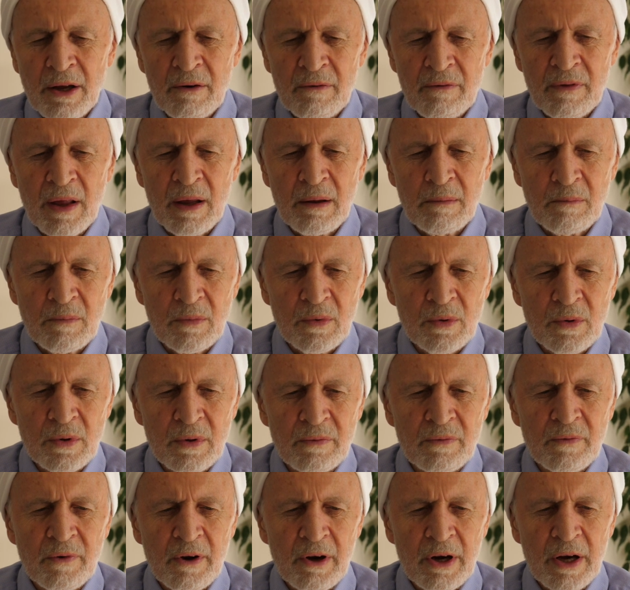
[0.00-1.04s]
of them were
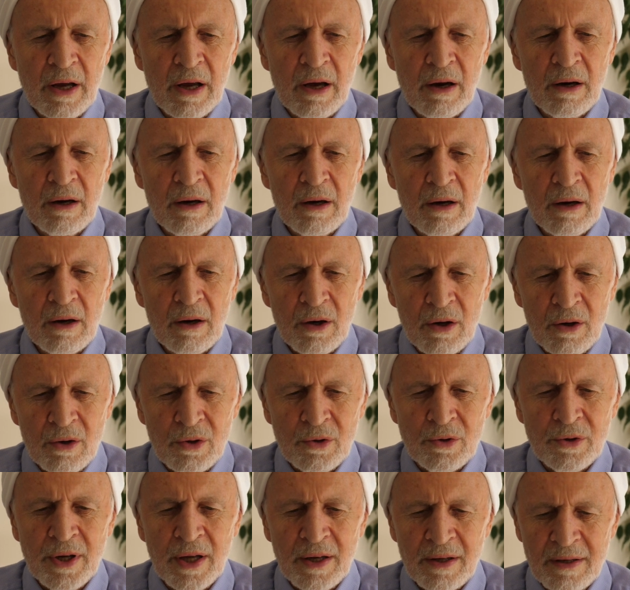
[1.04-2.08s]
very
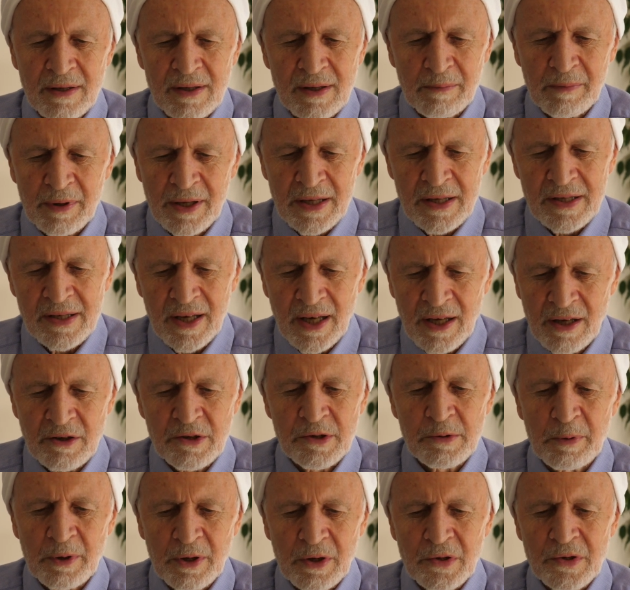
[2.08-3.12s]
old, and somebody said it
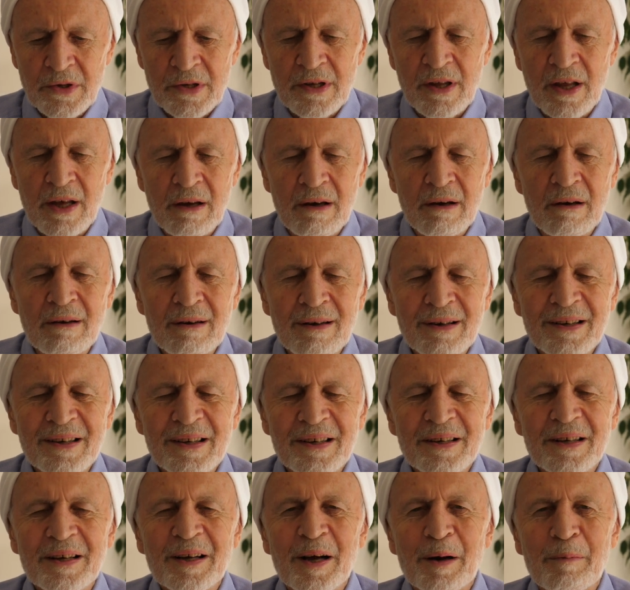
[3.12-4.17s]
was because they're
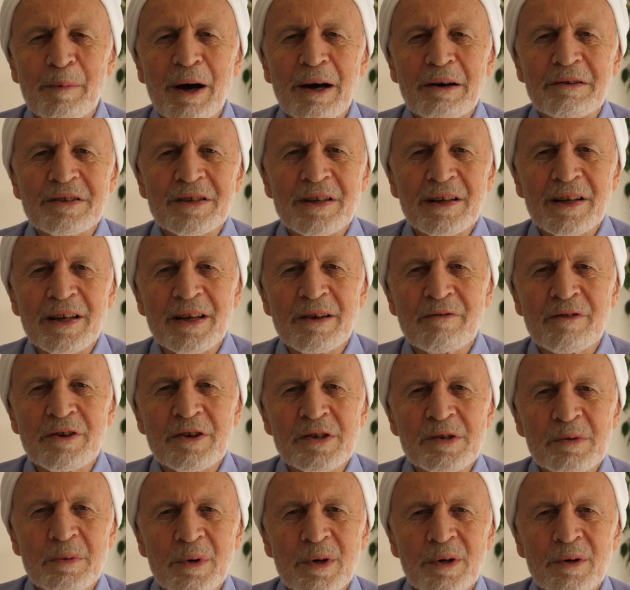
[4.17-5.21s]
about to leave
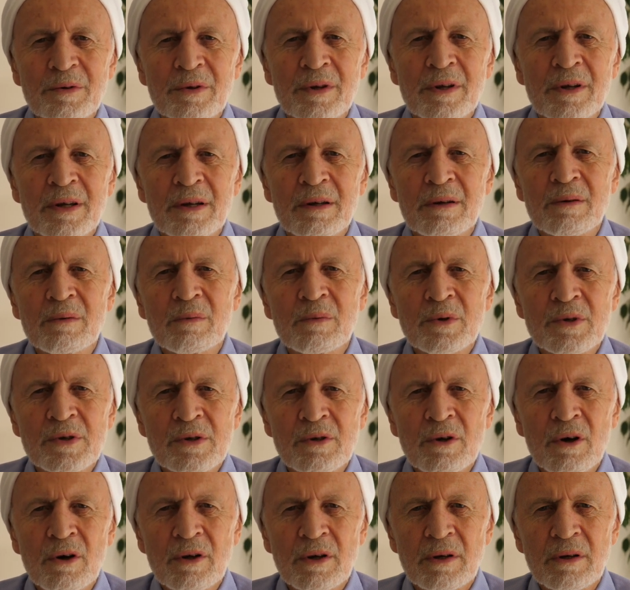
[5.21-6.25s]
this world that it
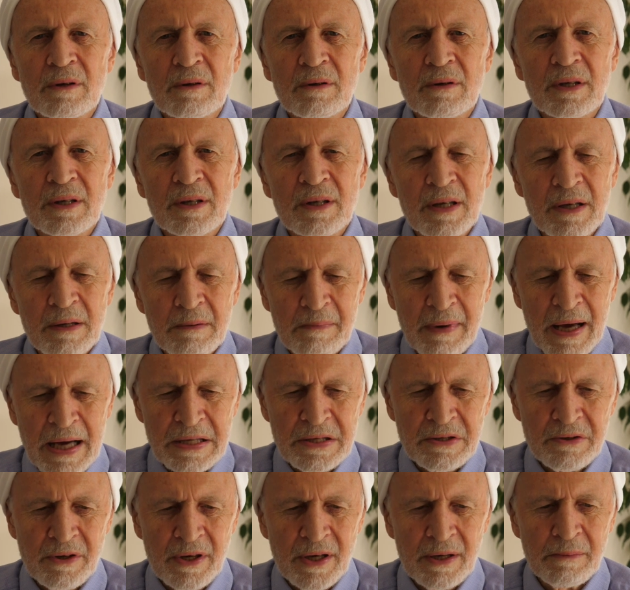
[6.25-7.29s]
didn't
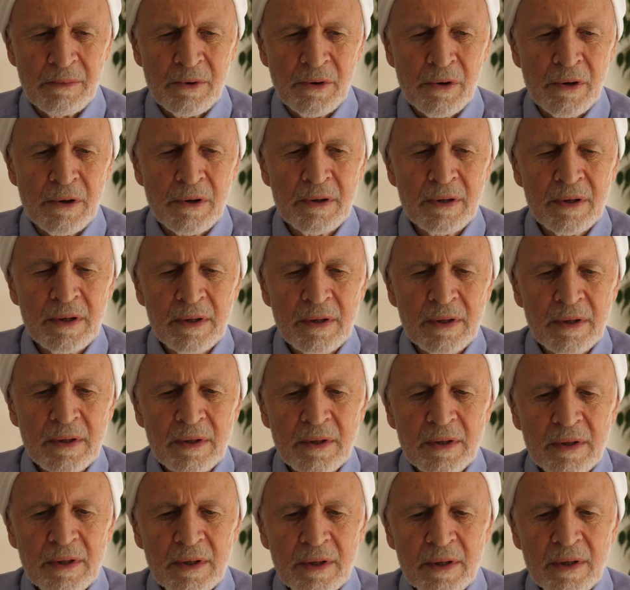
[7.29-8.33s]
matter anymore.
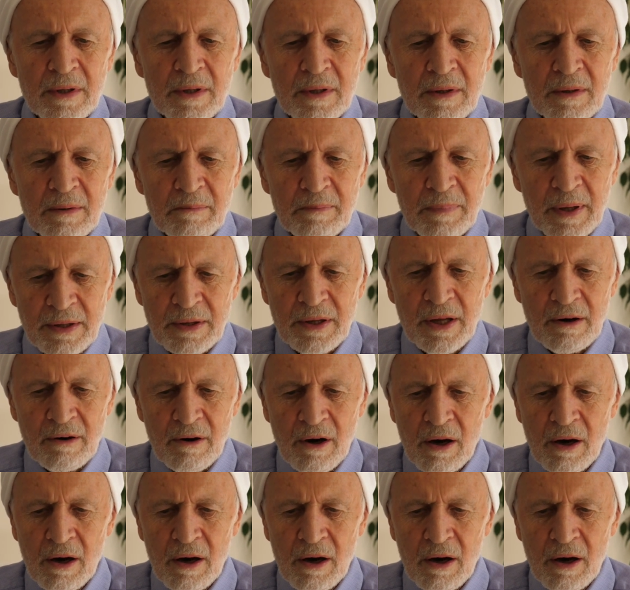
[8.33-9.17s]
But there